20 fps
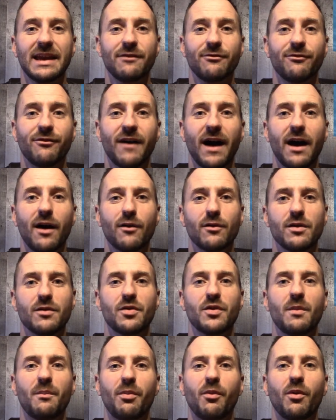found
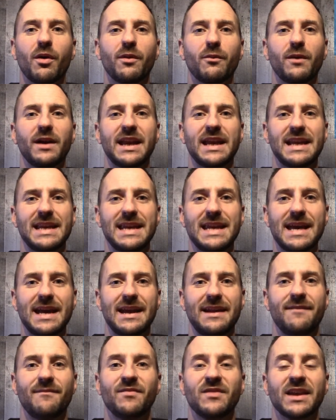the boy when he
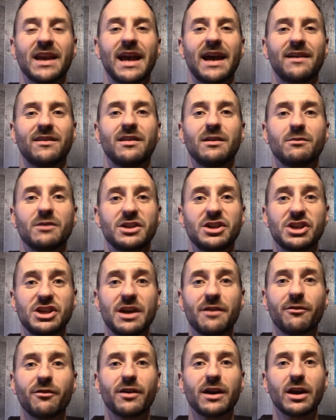did, as he was
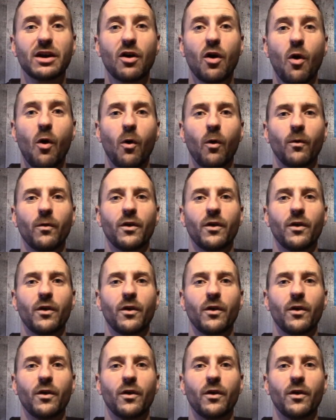shivering cold,